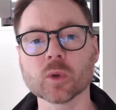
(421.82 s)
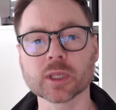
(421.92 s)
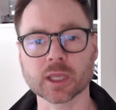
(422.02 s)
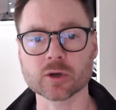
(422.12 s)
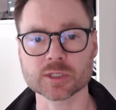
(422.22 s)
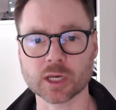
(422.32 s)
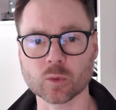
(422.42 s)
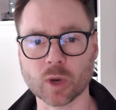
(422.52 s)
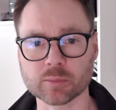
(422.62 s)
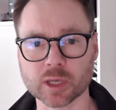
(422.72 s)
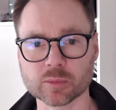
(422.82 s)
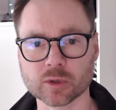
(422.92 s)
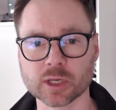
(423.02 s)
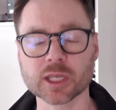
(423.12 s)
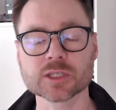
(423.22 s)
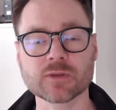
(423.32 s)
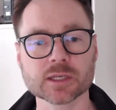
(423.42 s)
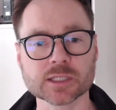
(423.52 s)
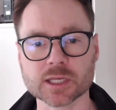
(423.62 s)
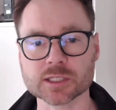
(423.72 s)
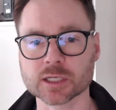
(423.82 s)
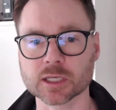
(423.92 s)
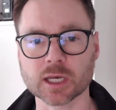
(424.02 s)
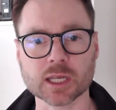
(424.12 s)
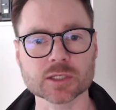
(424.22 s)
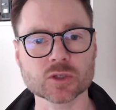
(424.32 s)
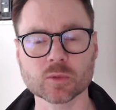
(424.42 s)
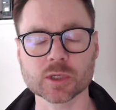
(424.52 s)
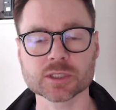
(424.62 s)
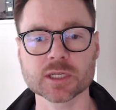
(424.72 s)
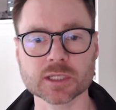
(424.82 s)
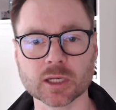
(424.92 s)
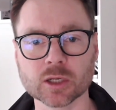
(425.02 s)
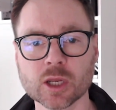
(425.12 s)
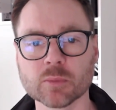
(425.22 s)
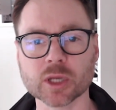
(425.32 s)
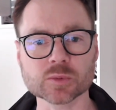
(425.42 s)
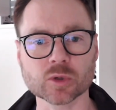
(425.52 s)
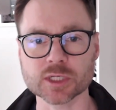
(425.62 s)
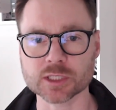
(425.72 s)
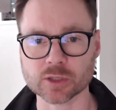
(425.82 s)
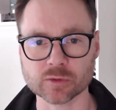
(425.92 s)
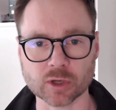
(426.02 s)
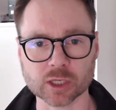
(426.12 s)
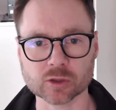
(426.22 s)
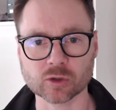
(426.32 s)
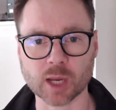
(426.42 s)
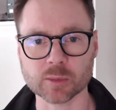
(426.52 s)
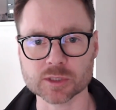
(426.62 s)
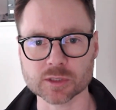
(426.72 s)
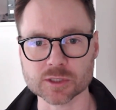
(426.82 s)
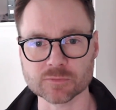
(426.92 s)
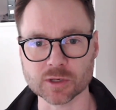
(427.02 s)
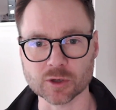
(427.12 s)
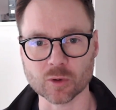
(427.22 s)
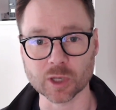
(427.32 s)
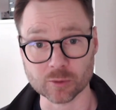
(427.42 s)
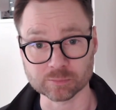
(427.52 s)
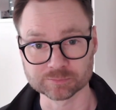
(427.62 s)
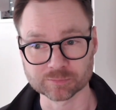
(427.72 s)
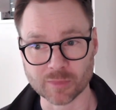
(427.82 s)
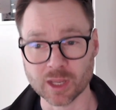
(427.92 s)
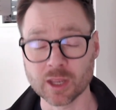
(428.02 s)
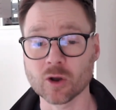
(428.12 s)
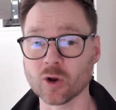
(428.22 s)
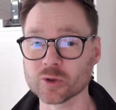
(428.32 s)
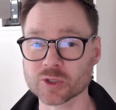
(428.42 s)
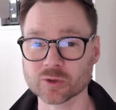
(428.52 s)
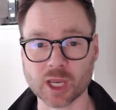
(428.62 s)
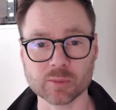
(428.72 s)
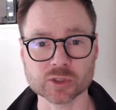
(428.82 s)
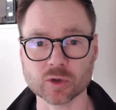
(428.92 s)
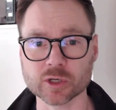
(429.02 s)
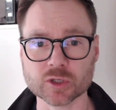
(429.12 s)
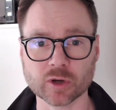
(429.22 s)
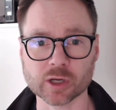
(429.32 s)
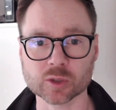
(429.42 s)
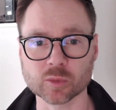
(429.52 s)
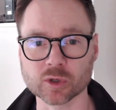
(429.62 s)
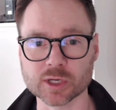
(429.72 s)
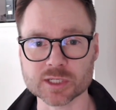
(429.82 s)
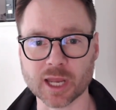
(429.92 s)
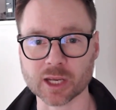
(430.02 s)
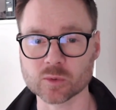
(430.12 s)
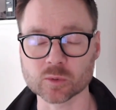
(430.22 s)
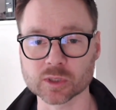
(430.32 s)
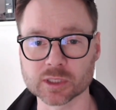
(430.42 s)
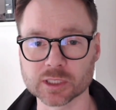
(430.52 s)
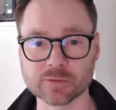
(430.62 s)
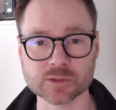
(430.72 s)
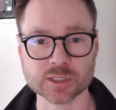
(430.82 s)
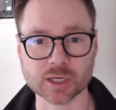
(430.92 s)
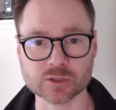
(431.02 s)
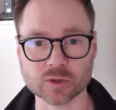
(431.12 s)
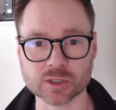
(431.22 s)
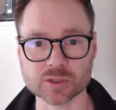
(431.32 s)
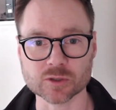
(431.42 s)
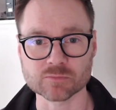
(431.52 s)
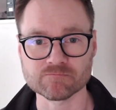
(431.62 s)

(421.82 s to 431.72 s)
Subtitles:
get our SENA white paper. It's fantastic. It has so much detail, much more detail than I can cram into this video alone. Also, come and join us on our community Slack. We would love to start talking to you.